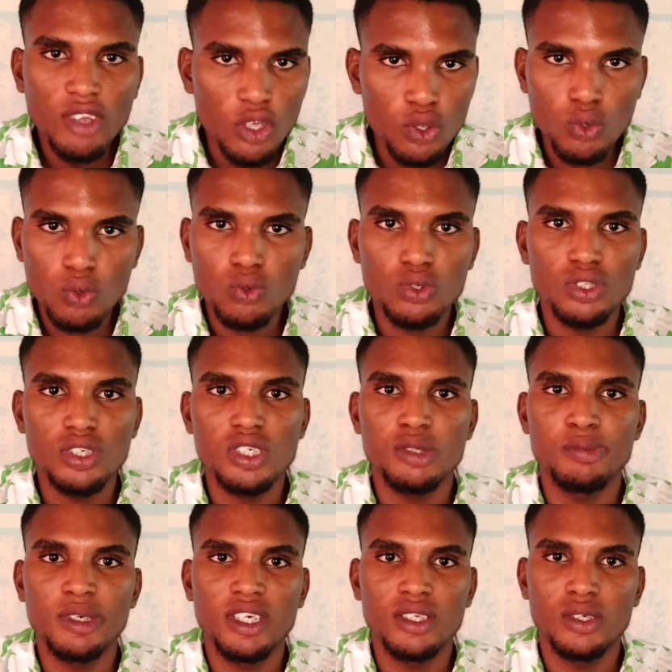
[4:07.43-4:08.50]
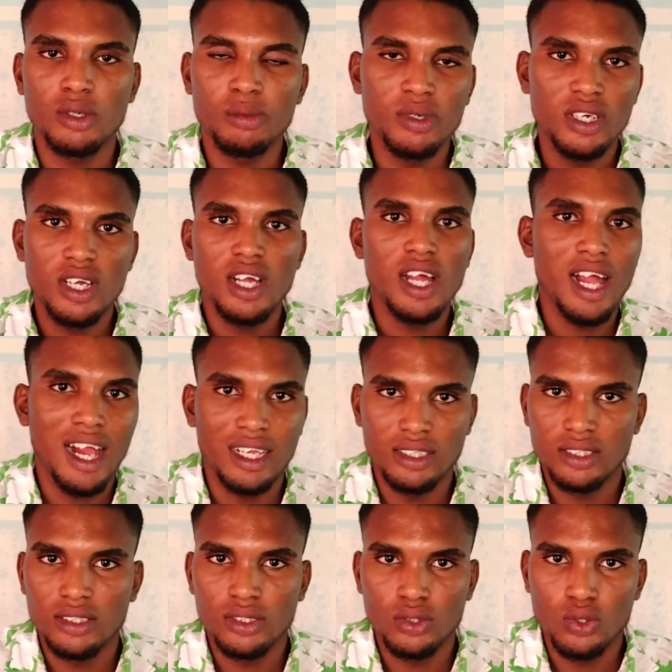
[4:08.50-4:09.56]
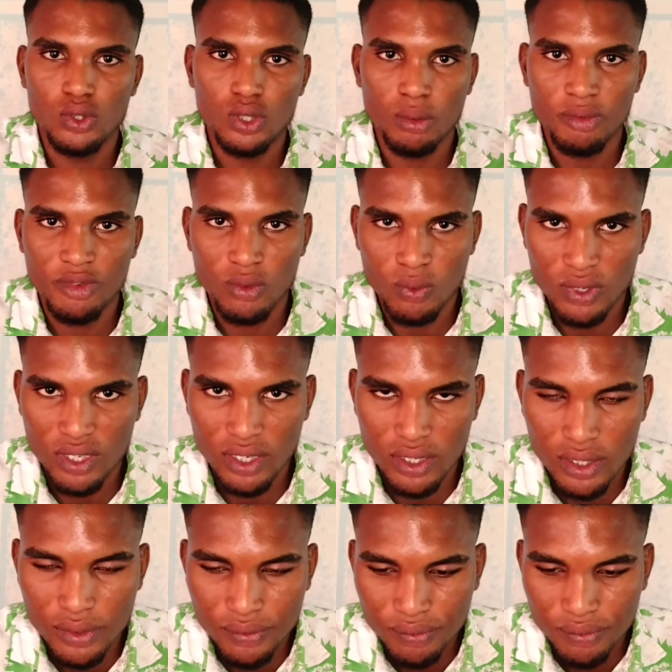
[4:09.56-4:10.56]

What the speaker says: You could just pick it up and do something with it.